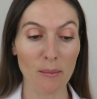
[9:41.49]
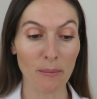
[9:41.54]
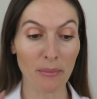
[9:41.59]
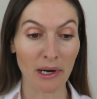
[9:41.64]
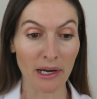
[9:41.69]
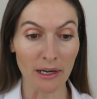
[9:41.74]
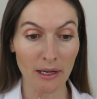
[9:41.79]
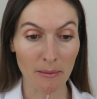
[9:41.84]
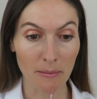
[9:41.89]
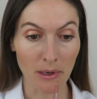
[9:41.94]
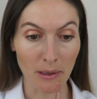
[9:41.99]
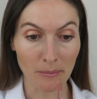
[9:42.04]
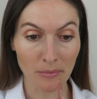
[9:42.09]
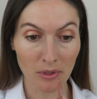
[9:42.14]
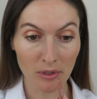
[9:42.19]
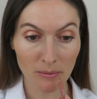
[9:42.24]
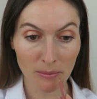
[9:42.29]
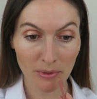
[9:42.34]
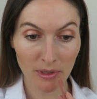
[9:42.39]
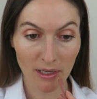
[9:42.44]
but I'm
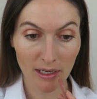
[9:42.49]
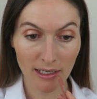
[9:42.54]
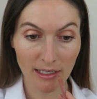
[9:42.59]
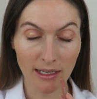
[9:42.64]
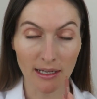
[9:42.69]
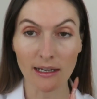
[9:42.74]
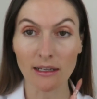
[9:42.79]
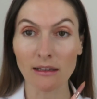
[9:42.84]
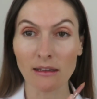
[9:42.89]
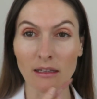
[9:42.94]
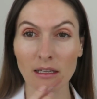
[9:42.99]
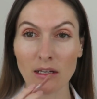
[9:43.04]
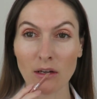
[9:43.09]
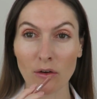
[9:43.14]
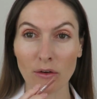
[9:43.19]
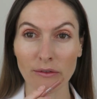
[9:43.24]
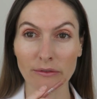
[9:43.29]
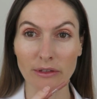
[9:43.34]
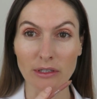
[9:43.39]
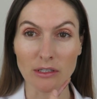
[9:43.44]
not applying anything
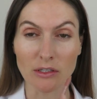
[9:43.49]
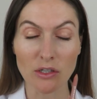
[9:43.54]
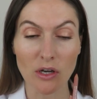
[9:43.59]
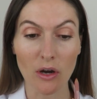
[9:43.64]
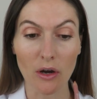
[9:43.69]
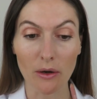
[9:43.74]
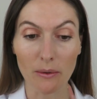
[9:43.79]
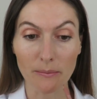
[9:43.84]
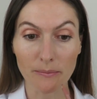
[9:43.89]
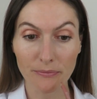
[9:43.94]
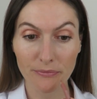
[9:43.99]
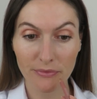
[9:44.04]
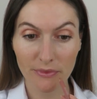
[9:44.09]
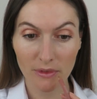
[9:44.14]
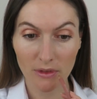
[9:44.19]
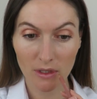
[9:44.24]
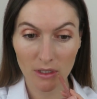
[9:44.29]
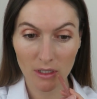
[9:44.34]
over the top.